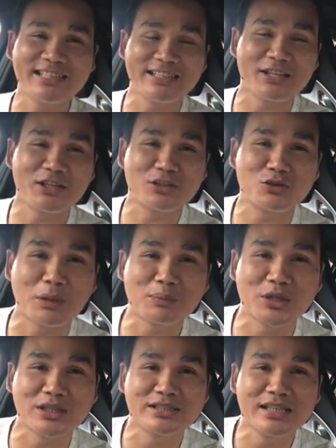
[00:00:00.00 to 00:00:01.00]
the
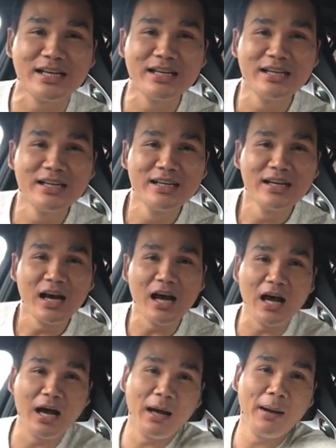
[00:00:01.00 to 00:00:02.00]
descriptions.
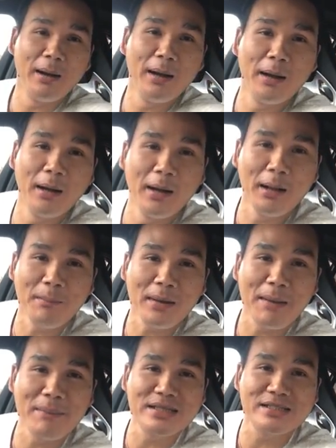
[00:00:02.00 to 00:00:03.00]

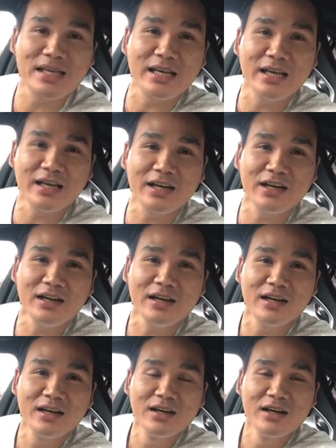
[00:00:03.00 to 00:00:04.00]
Let me see here.